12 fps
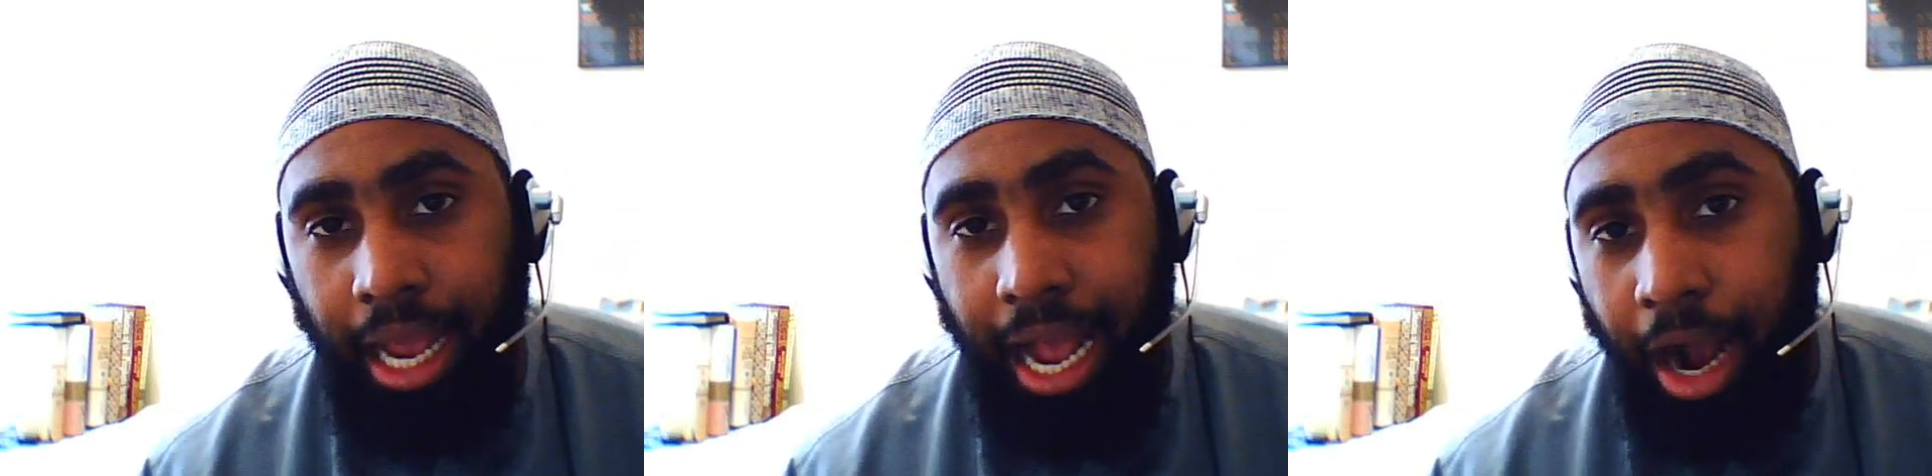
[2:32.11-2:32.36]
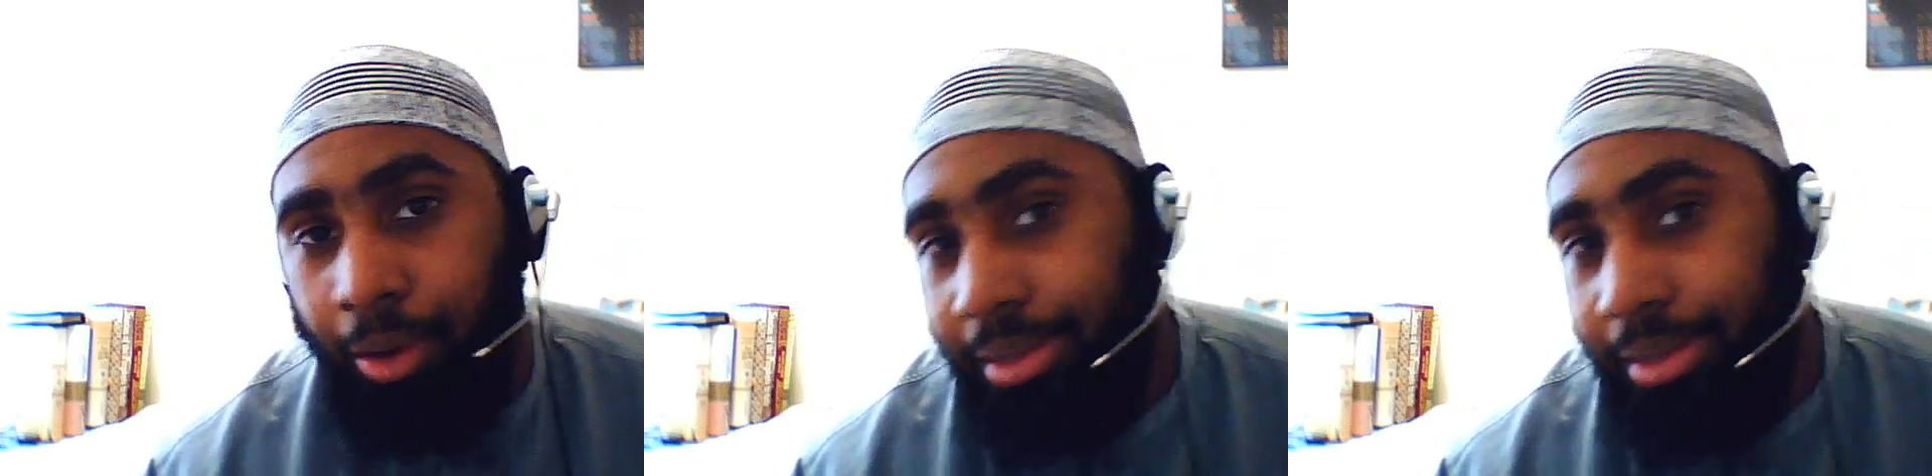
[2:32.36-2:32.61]

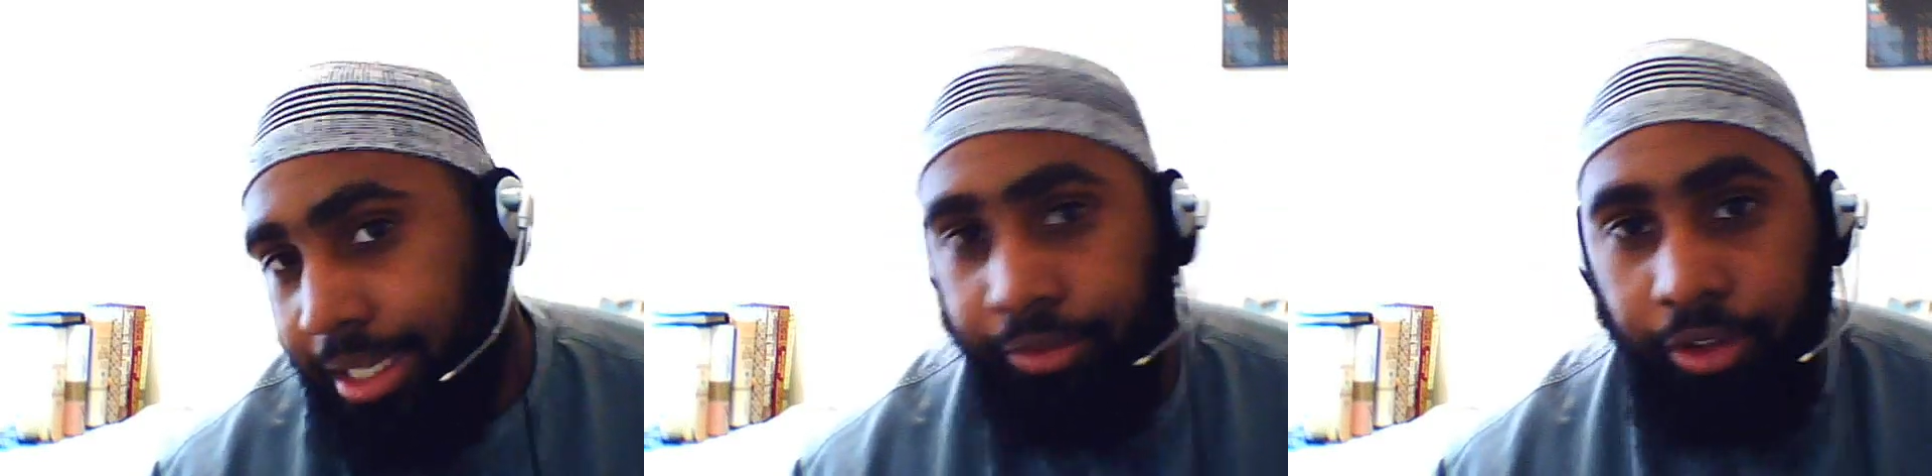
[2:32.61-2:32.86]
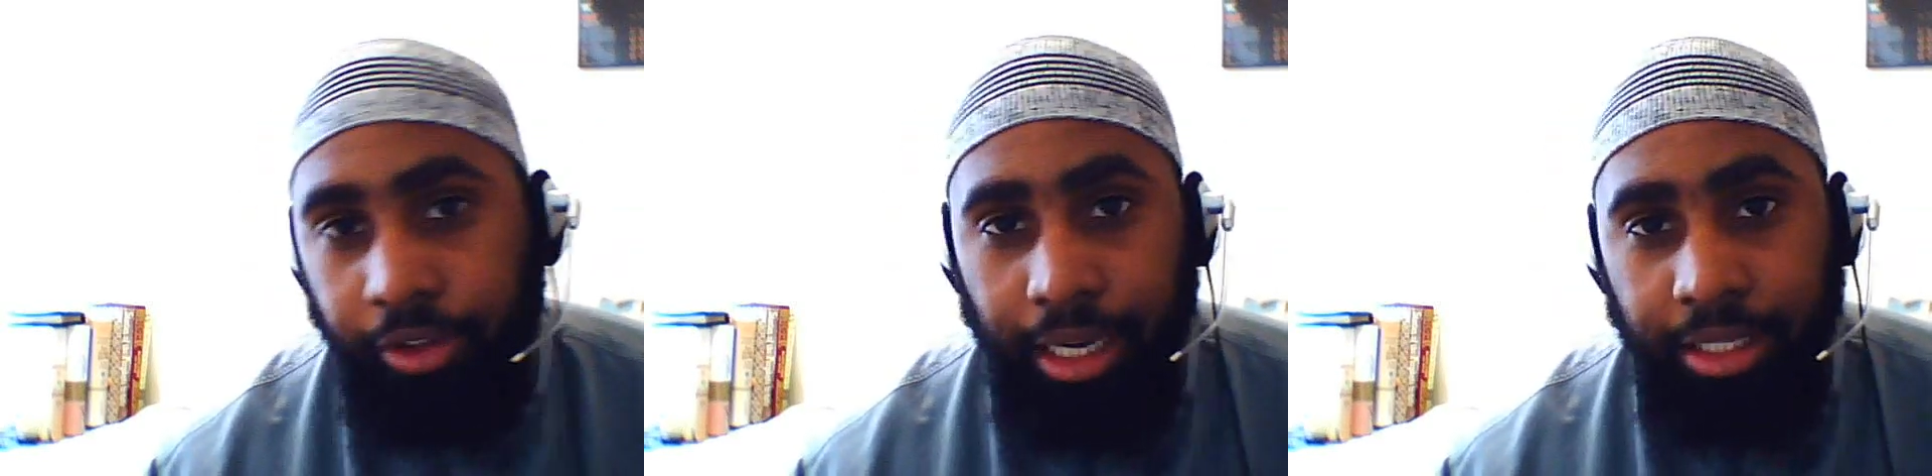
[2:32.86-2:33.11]
How is that
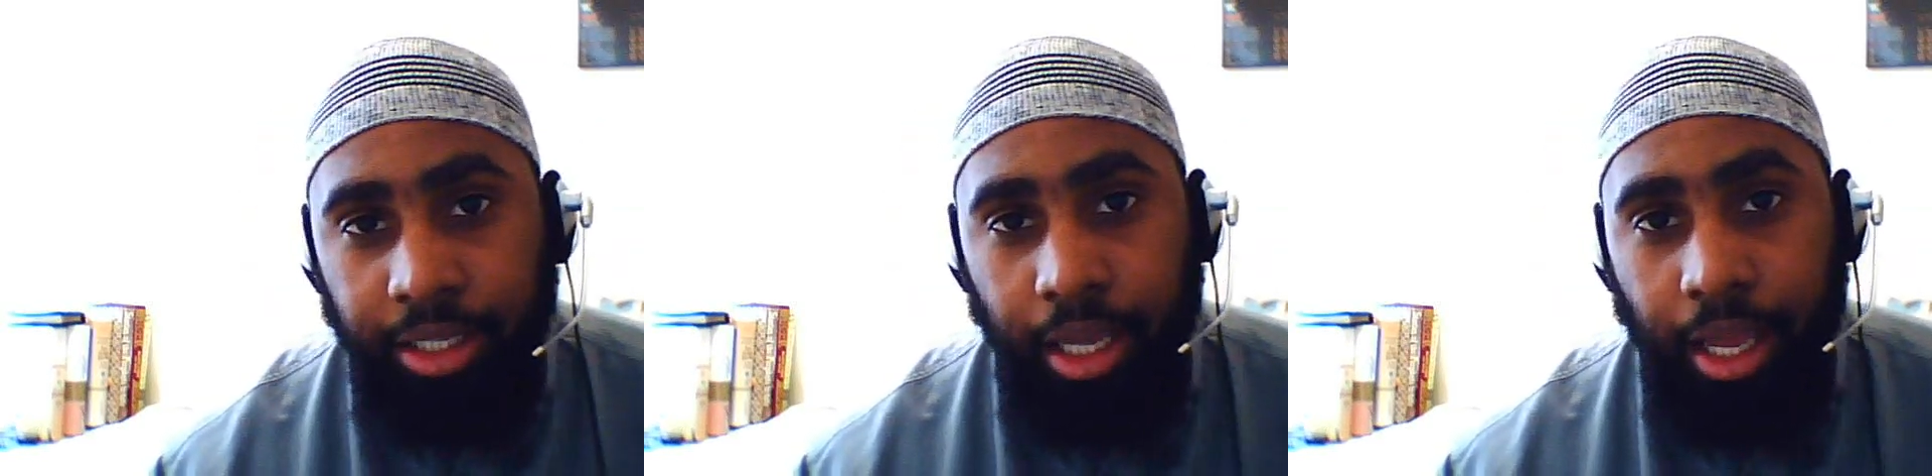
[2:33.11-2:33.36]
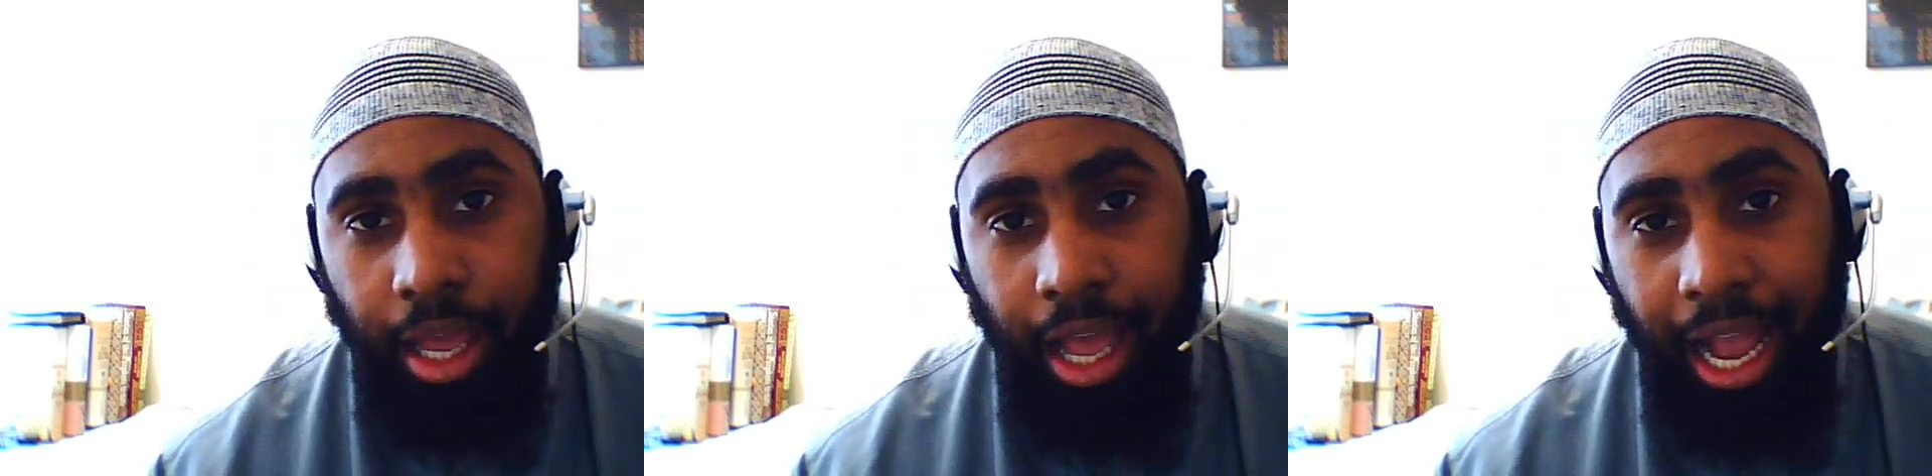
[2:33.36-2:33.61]
civilized?
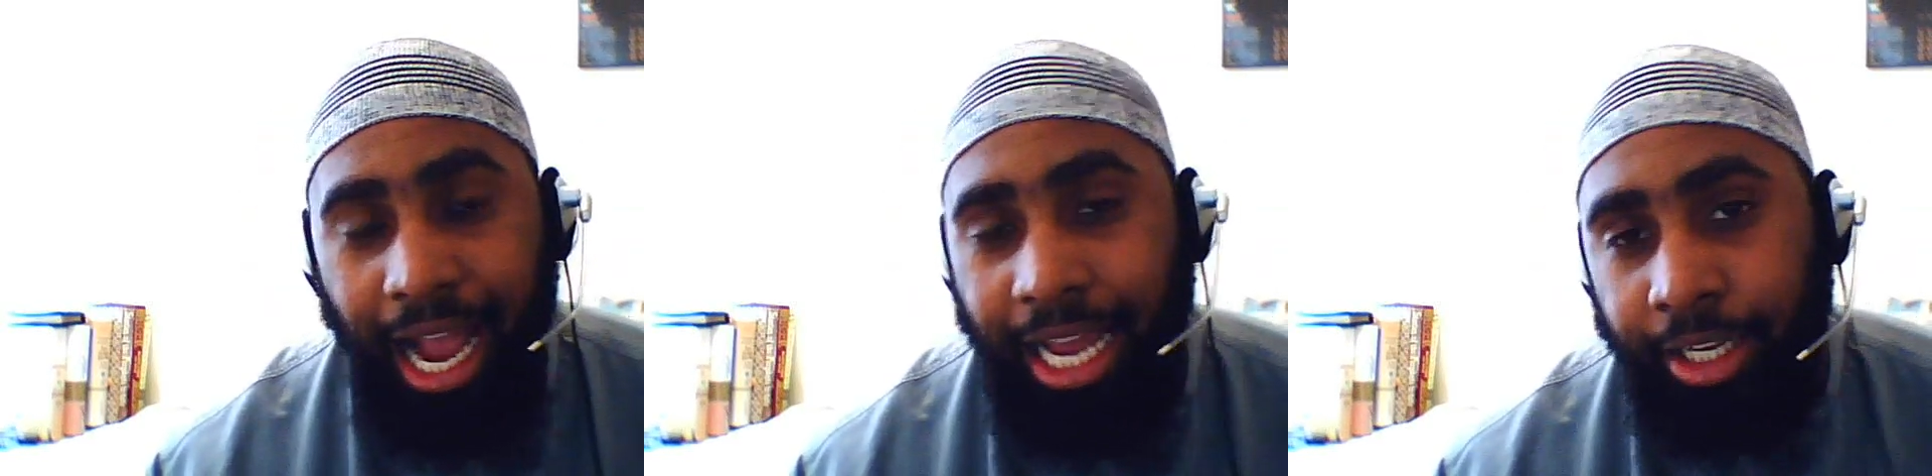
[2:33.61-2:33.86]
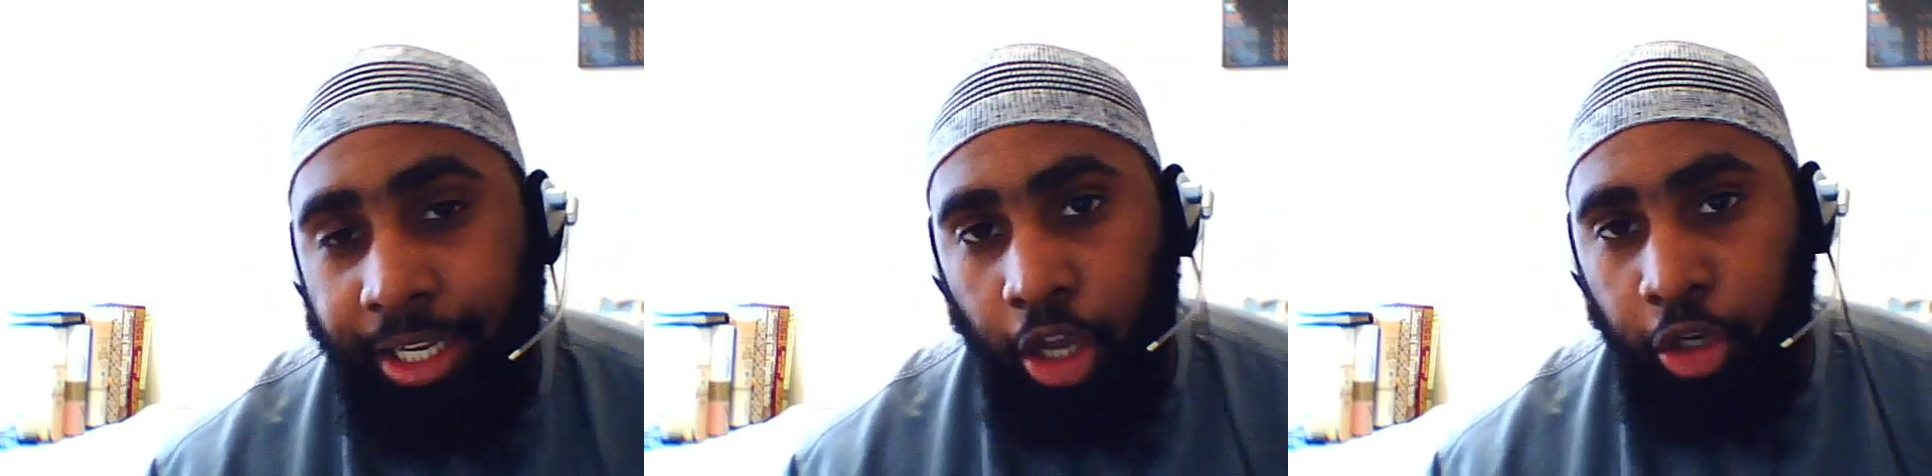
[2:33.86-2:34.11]
And